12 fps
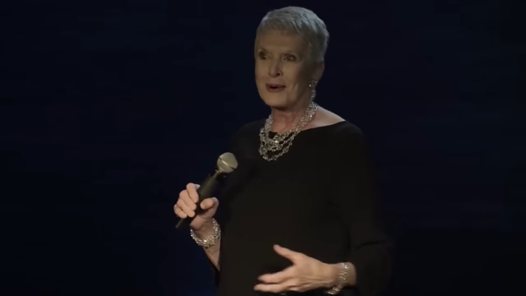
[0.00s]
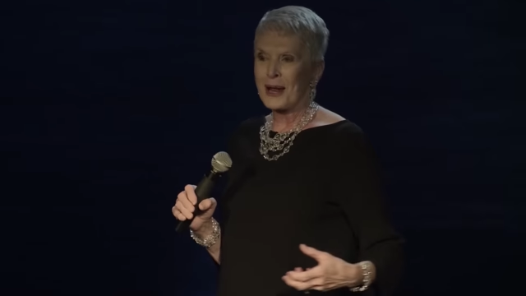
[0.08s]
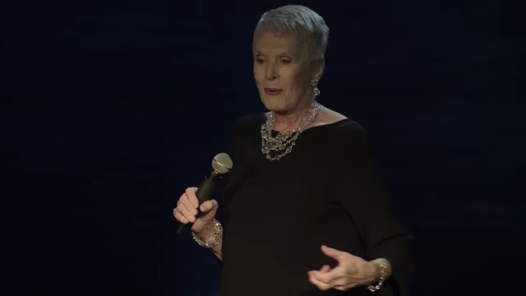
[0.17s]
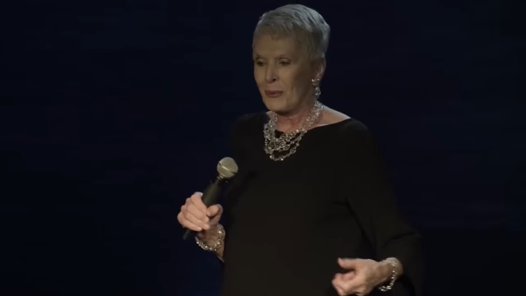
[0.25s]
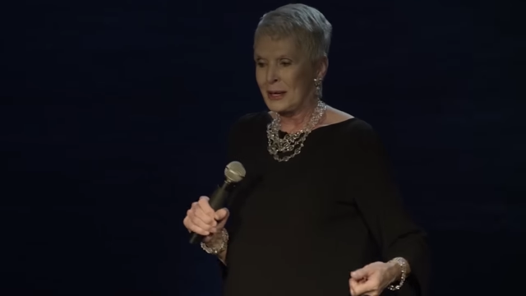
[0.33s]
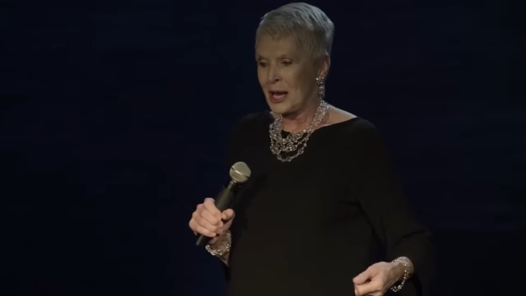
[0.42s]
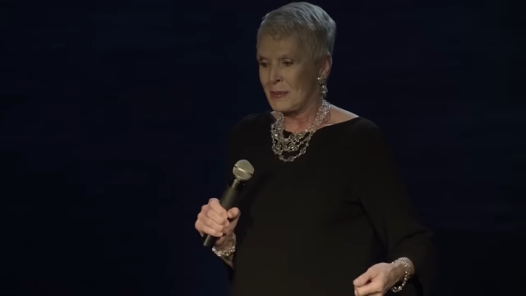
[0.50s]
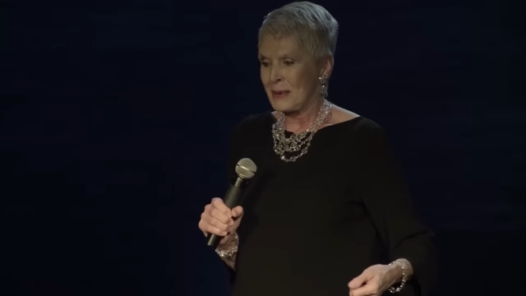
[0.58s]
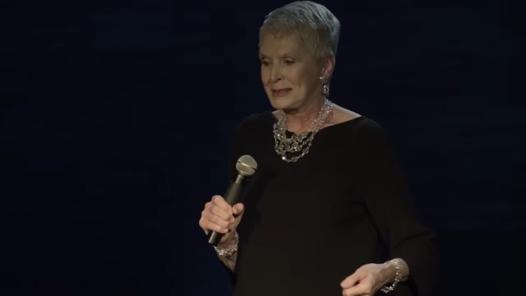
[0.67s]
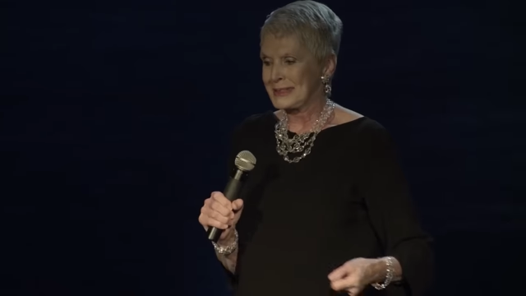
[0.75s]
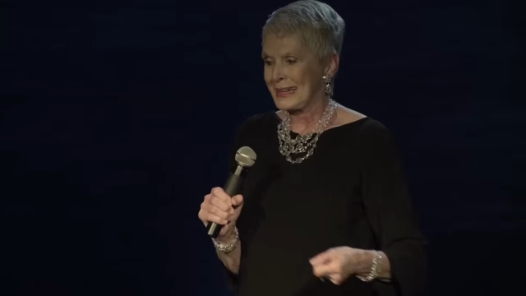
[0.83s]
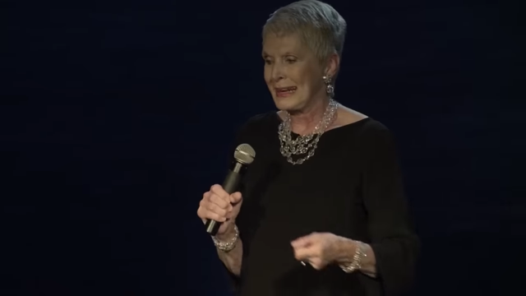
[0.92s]
and I went up and
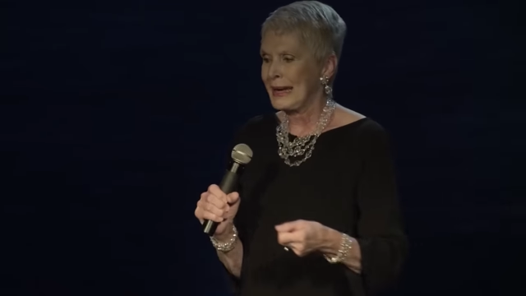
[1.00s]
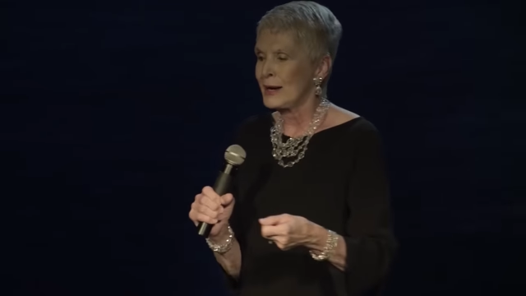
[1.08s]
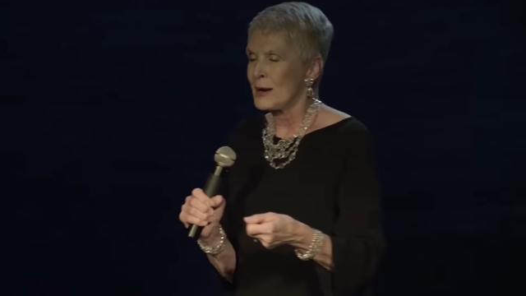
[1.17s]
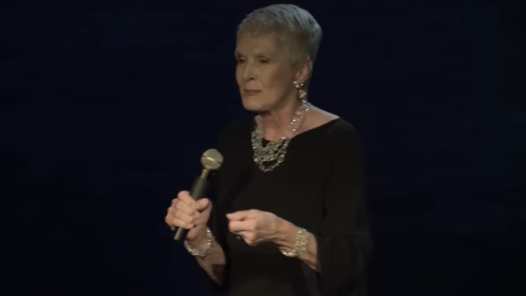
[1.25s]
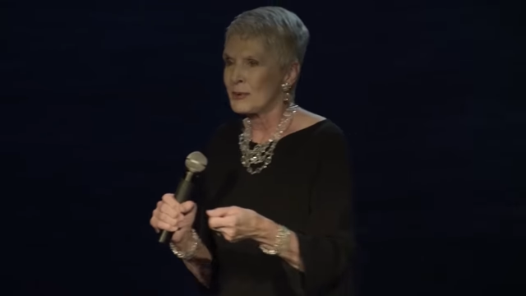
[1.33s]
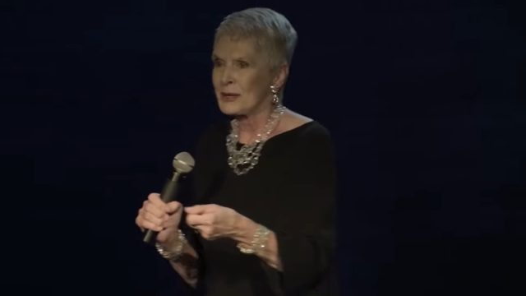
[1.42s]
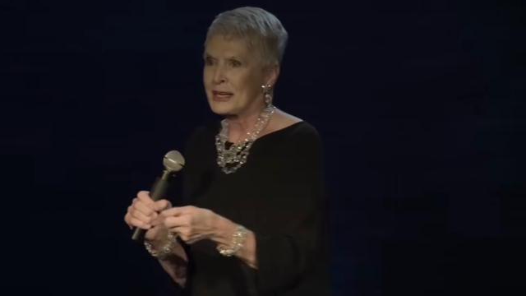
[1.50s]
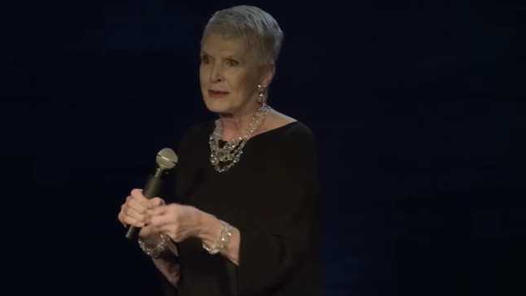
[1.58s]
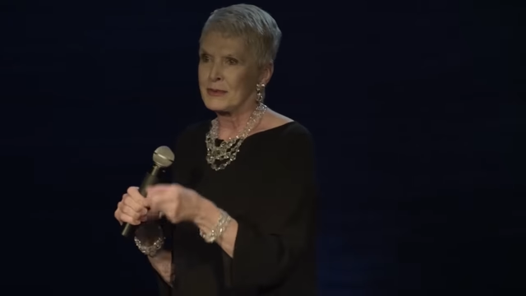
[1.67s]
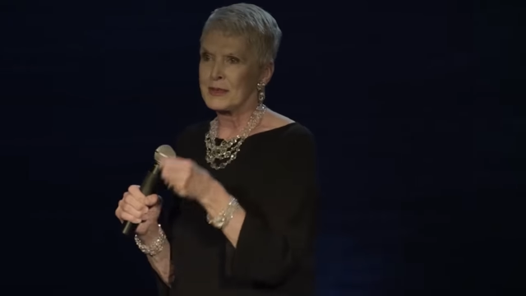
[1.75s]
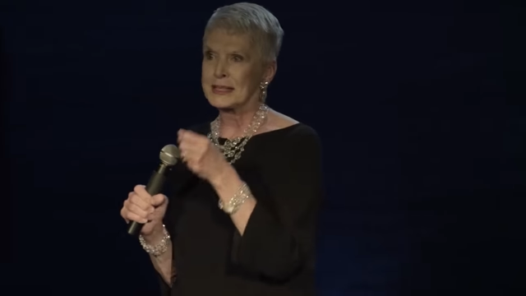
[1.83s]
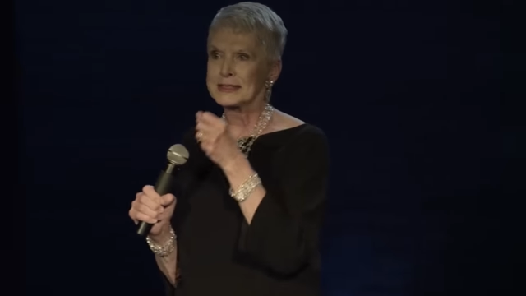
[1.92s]
I said, here, I'm going to
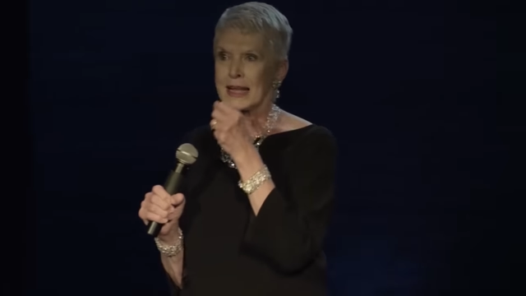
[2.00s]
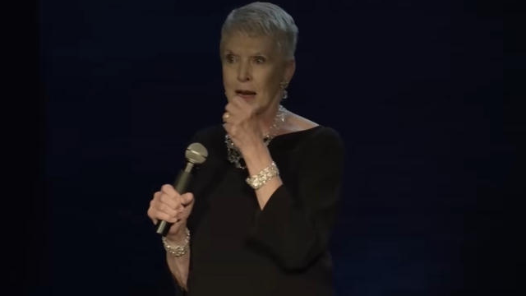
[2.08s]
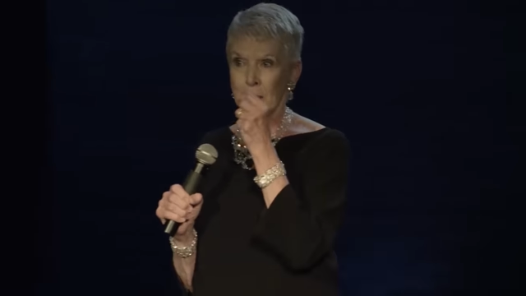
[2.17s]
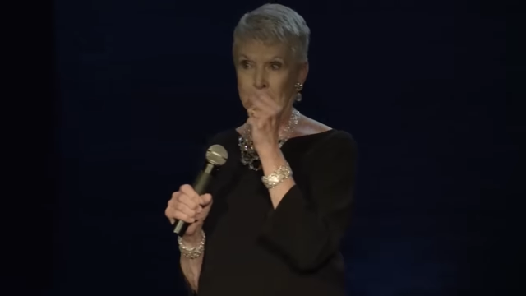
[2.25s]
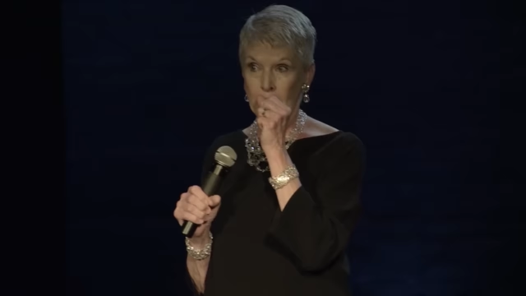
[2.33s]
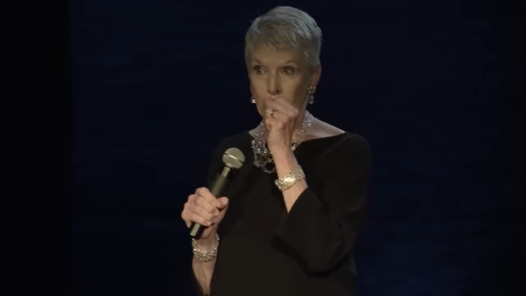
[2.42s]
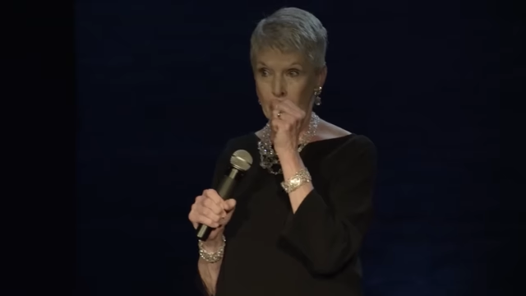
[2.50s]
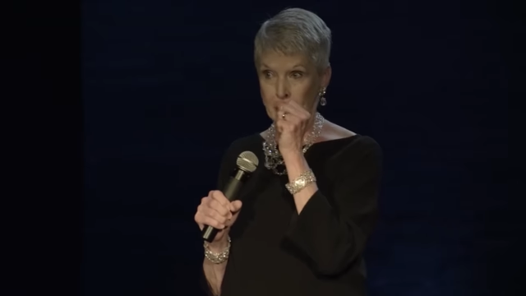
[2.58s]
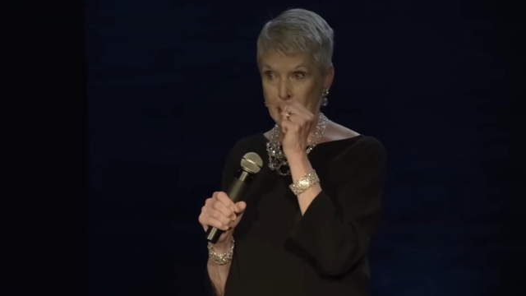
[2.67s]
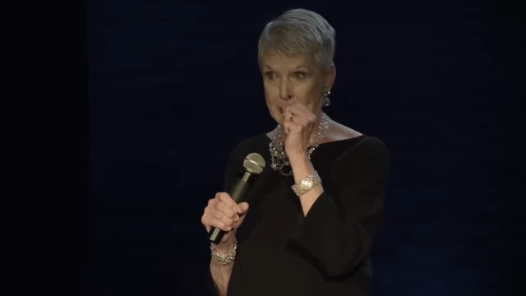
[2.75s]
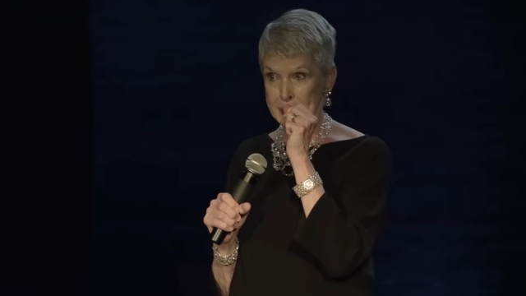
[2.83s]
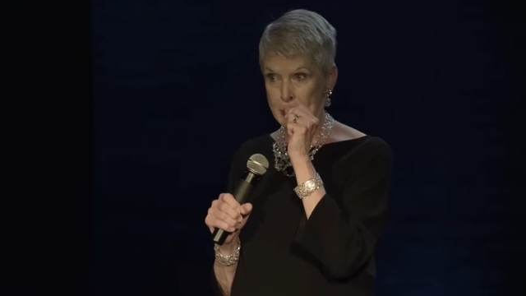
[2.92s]
give you this. Now, I want to get one
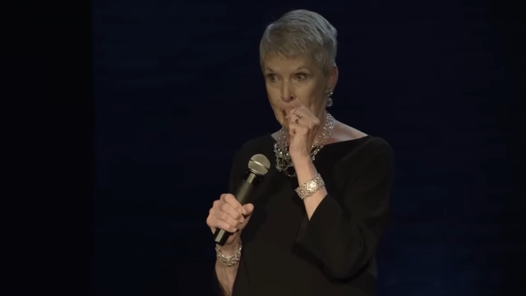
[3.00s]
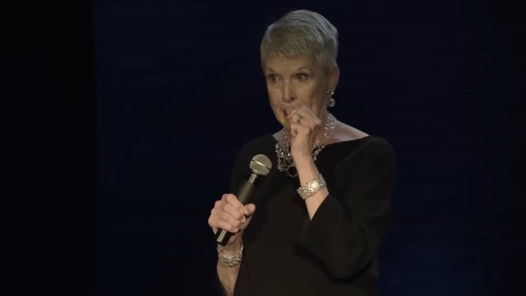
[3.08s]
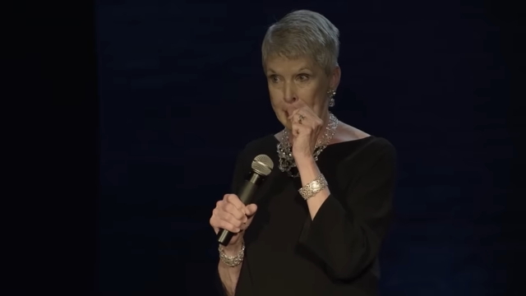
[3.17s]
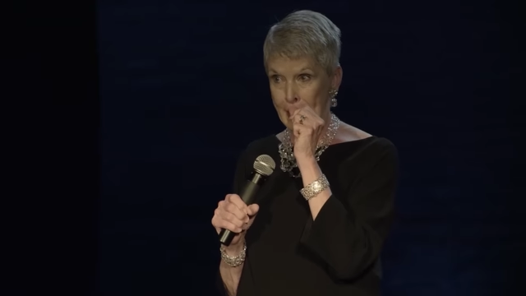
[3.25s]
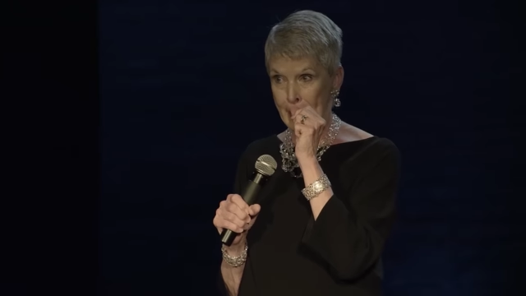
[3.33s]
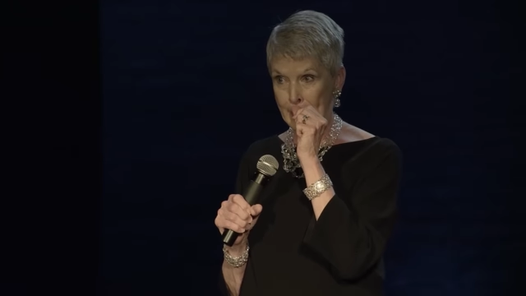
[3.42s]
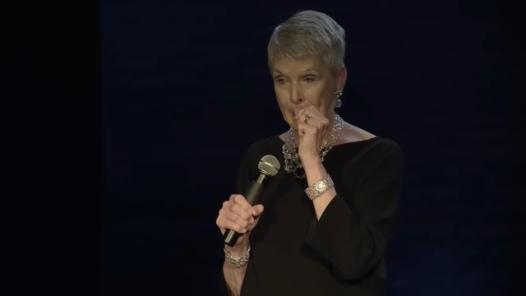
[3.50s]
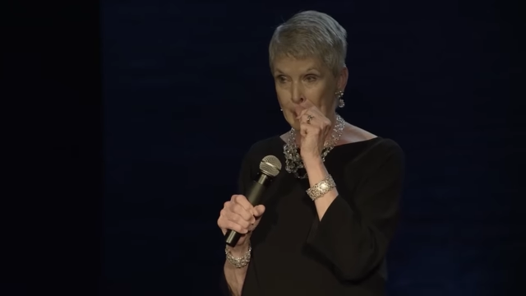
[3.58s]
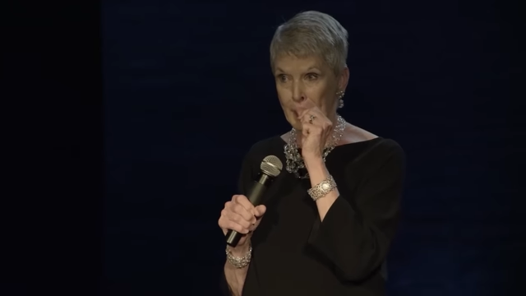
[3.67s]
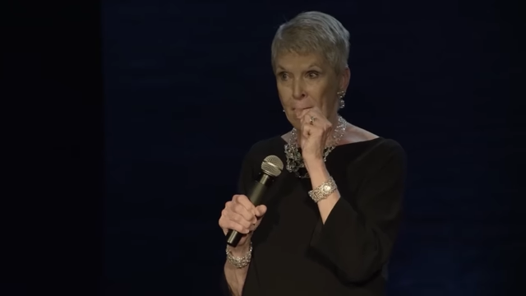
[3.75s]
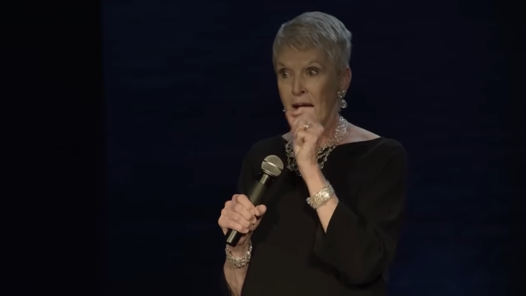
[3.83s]
thing straight, Catherine.